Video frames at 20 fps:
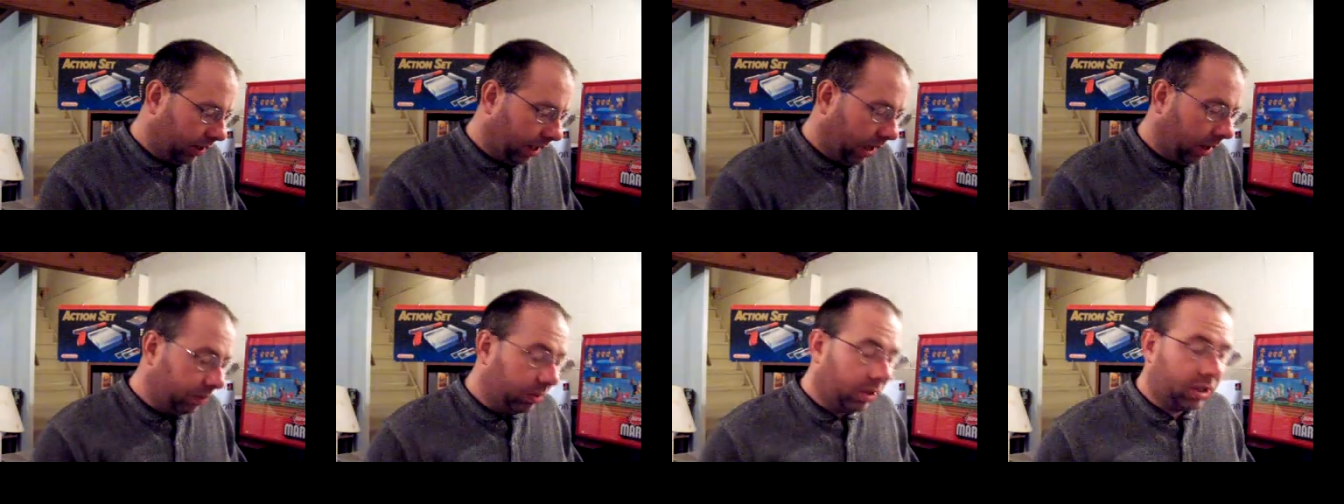
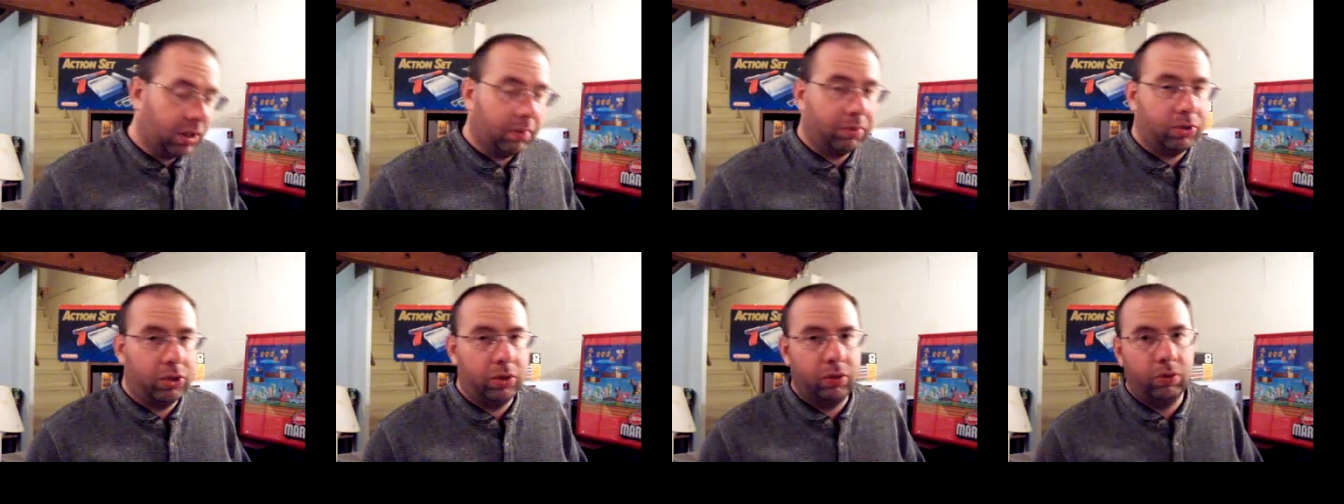I picked
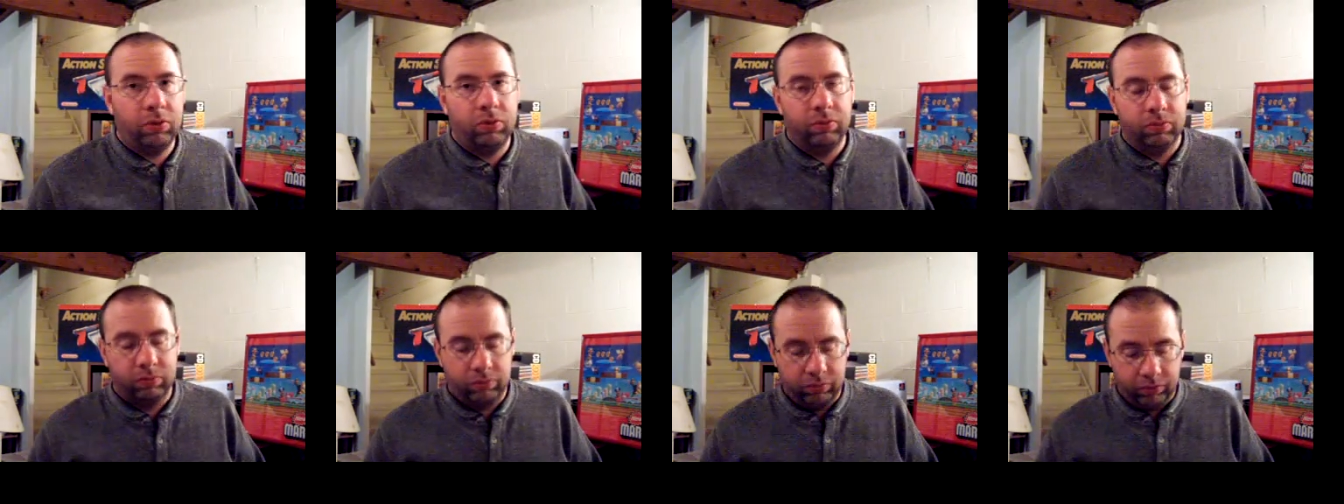up
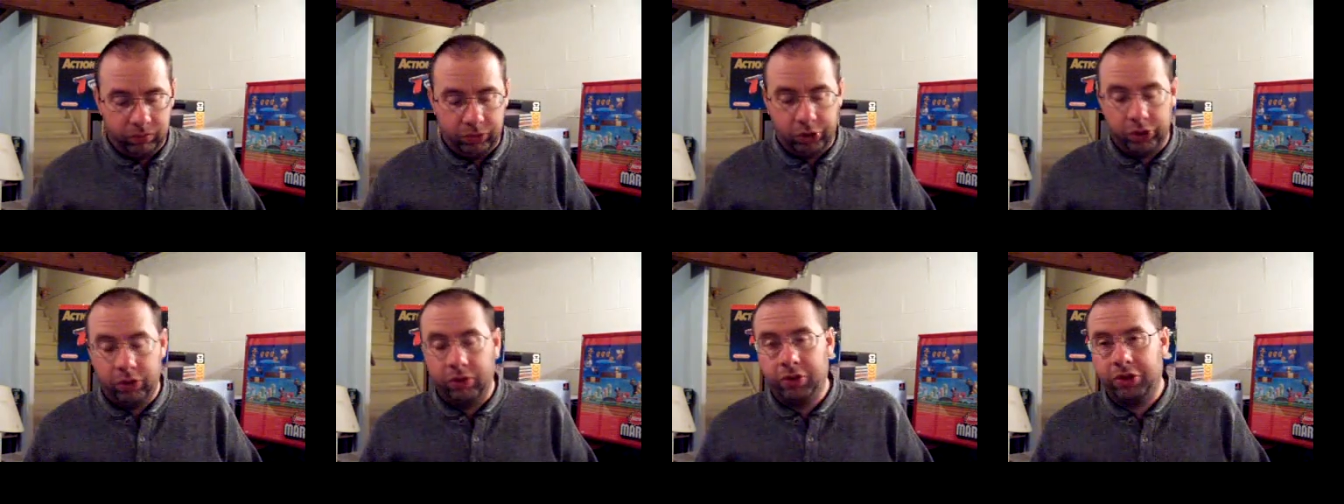2
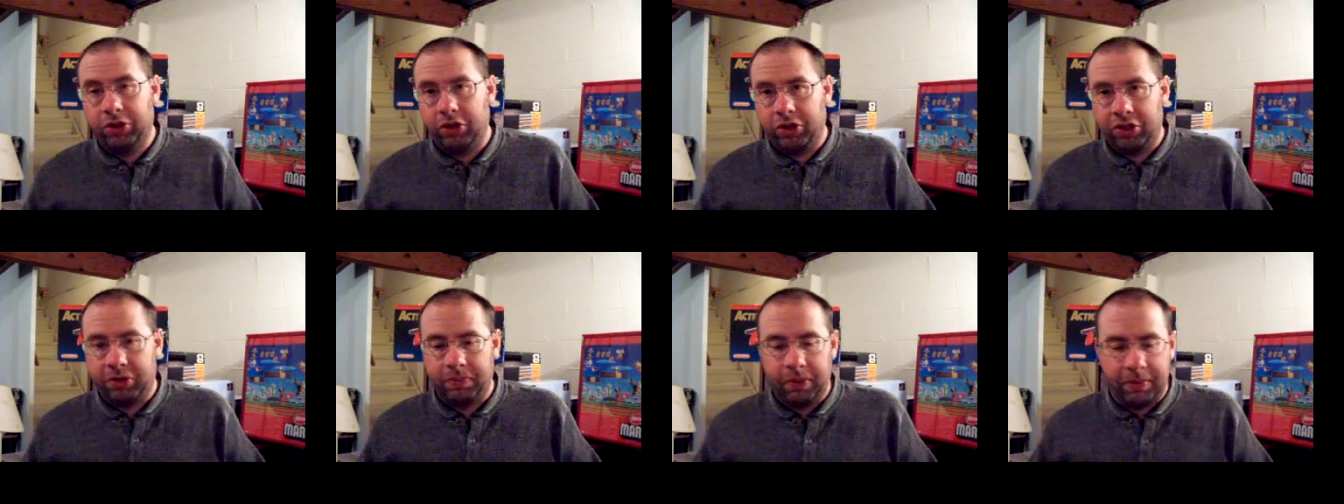shooters,
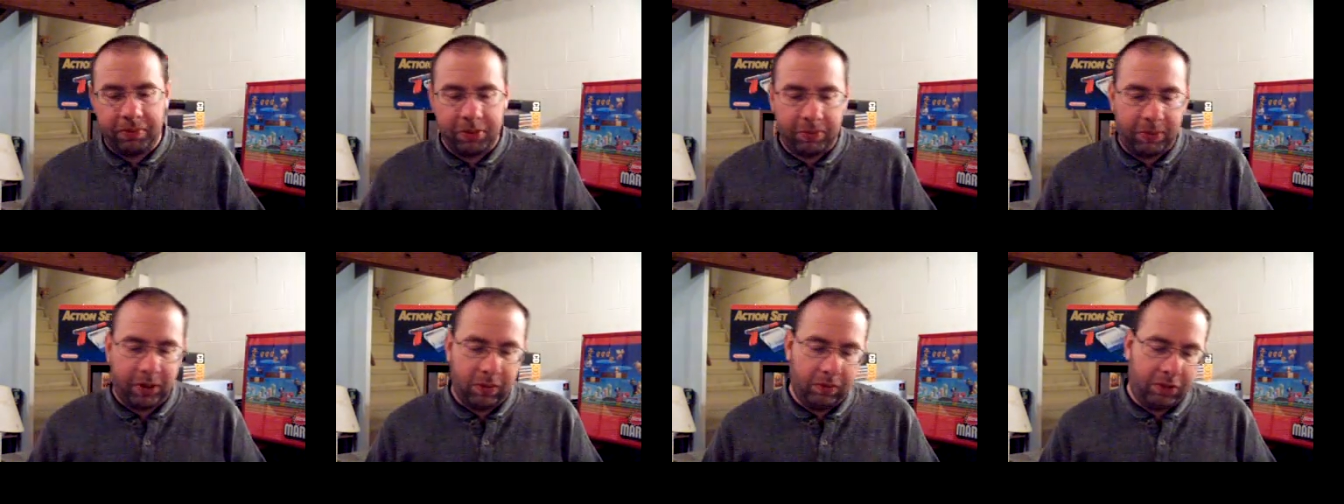or
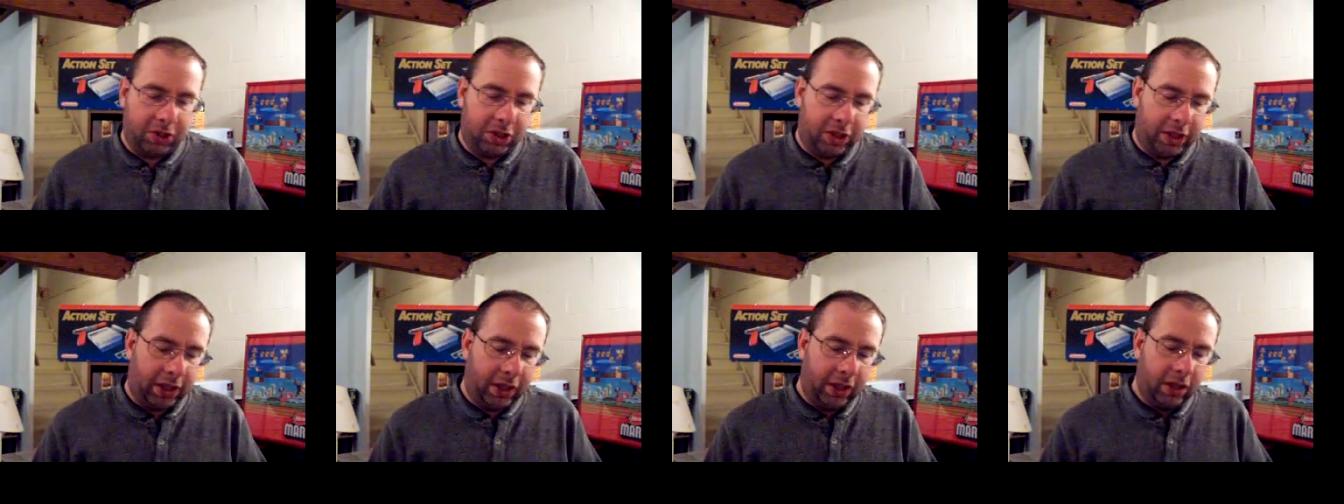shmups, depending on what
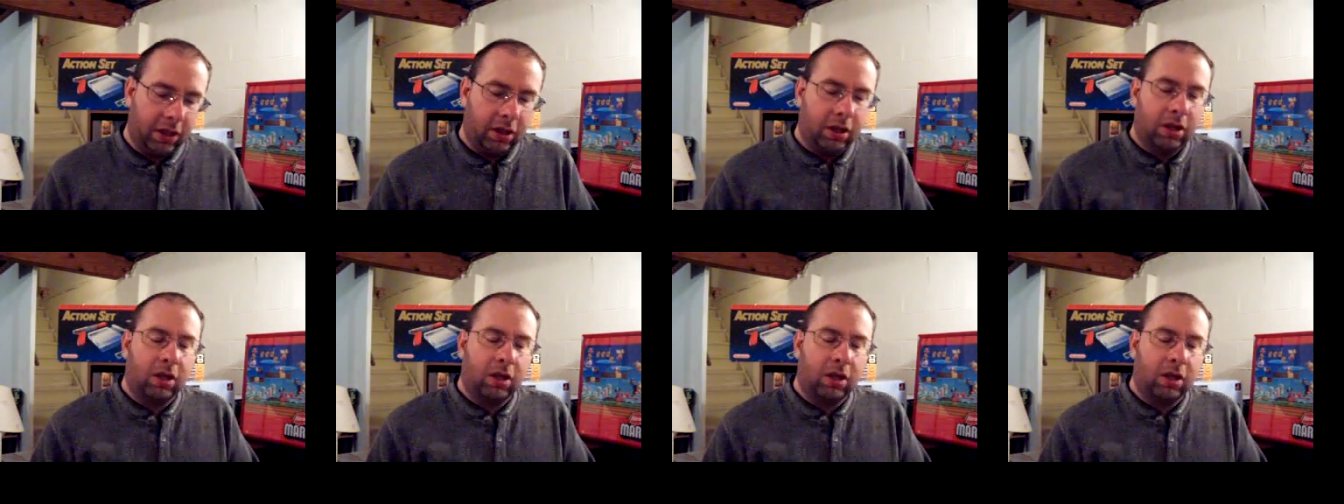you say.